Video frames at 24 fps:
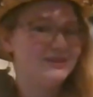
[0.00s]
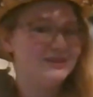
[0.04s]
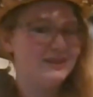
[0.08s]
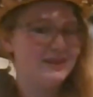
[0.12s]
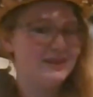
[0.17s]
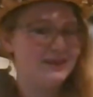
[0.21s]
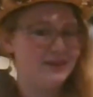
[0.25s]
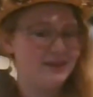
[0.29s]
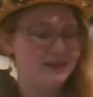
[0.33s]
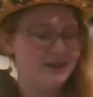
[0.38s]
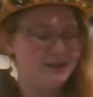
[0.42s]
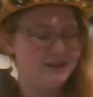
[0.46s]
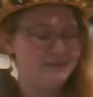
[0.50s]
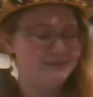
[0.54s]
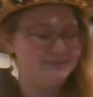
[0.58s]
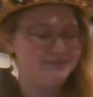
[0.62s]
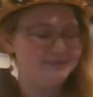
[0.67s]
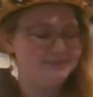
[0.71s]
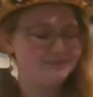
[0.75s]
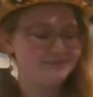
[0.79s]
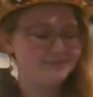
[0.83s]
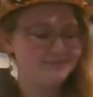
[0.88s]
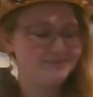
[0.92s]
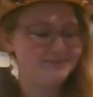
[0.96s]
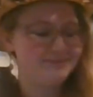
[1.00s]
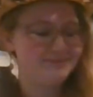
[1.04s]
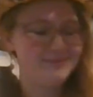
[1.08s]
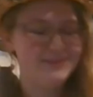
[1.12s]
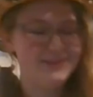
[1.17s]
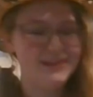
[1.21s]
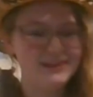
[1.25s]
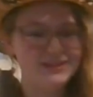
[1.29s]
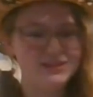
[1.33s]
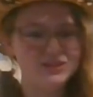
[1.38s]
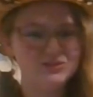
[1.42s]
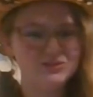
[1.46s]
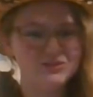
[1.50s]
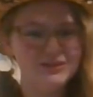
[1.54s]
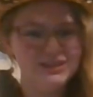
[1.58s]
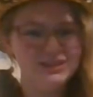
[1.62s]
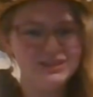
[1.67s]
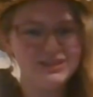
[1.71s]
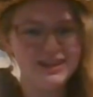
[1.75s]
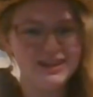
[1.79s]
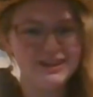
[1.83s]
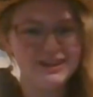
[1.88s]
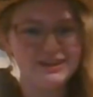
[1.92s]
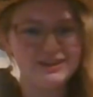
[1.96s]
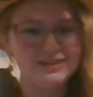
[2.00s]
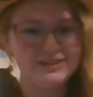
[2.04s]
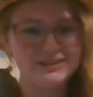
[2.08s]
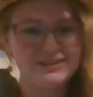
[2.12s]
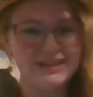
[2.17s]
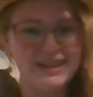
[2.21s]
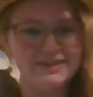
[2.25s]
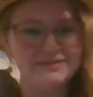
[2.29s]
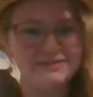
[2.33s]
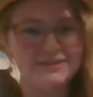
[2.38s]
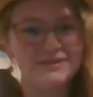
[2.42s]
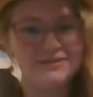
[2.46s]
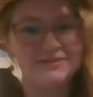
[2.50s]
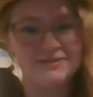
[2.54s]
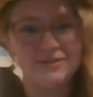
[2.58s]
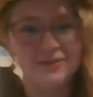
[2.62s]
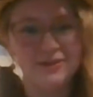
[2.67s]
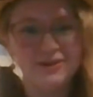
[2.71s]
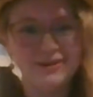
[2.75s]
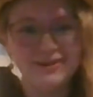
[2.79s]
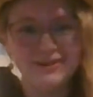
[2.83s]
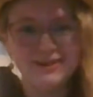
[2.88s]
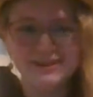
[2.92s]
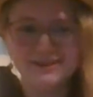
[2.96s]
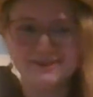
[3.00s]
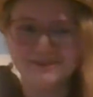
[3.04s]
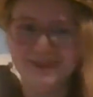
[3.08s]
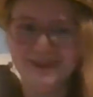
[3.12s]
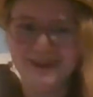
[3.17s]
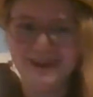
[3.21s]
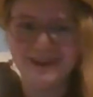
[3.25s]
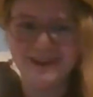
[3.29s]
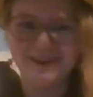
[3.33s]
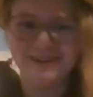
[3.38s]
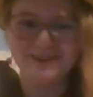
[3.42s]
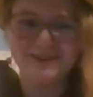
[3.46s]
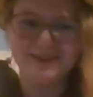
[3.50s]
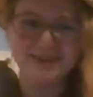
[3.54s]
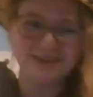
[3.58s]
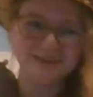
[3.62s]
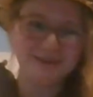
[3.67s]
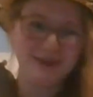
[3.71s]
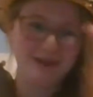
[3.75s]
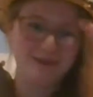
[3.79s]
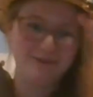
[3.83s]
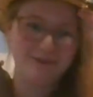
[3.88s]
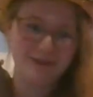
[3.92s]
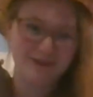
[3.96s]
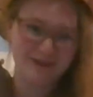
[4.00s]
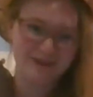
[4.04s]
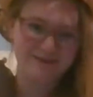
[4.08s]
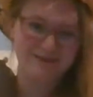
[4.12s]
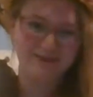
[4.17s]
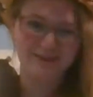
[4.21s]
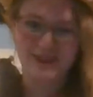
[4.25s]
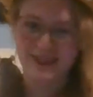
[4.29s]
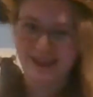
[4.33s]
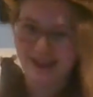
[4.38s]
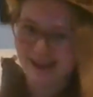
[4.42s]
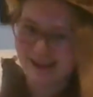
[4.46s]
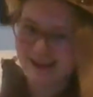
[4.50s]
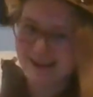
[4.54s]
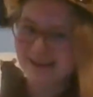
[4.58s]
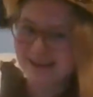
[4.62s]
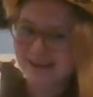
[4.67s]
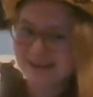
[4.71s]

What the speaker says: The screensaver for this video was my wonderful hat.